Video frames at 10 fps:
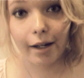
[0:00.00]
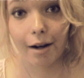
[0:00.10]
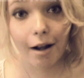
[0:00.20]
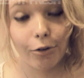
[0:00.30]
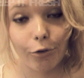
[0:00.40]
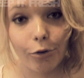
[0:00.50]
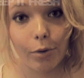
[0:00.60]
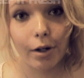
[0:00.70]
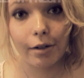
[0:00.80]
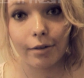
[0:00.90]
A colourful
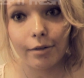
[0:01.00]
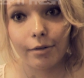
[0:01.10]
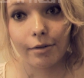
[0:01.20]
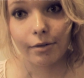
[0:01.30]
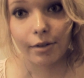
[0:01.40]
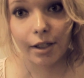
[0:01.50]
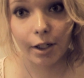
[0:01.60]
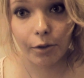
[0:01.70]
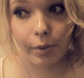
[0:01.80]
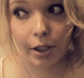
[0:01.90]
one
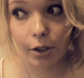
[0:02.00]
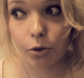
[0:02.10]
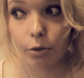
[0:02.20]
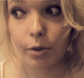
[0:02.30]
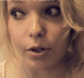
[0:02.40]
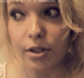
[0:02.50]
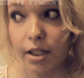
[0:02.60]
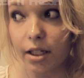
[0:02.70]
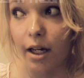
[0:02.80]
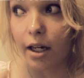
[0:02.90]
can be good because
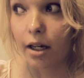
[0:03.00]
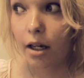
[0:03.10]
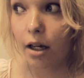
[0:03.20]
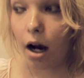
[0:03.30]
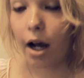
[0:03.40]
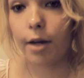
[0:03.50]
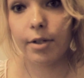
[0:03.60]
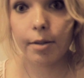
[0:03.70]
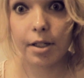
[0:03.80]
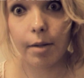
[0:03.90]
it's like, I am
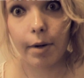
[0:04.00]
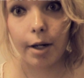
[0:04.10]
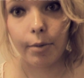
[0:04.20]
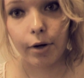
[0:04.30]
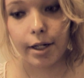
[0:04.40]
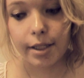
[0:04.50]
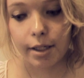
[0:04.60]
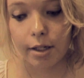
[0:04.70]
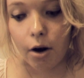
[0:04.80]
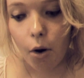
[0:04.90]
dubstep, I am
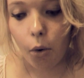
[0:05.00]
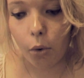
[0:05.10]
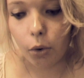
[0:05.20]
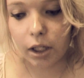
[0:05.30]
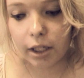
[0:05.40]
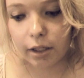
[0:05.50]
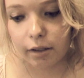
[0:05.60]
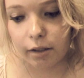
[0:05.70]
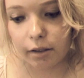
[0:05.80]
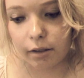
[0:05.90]
crazy, or like
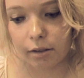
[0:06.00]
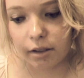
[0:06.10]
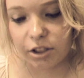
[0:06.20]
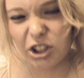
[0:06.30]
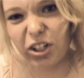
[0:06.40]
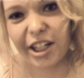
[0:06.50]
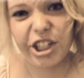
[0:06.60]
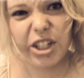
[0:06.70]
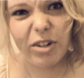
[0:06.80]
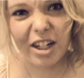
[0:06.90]
a
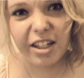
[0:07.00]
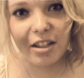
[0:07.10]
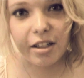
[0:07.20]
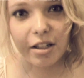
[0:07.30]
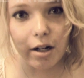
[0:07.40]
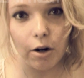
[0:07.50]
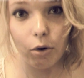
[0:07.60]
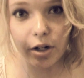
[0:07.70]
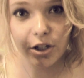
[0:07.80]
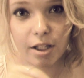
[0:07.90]
scratchy one
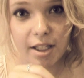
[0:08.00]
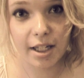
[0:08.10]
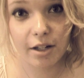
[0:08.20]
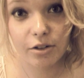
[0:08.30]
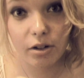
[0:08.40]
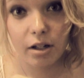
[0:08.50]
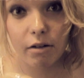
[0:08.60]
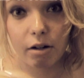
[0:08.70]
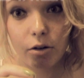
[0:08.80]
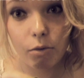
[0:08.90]
according to the sounds you're
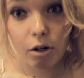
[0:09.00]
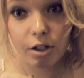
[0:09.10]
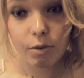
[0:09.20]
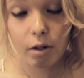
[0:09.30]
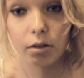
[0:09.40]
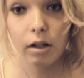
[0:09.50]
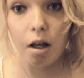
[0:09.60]
hearing could work as well.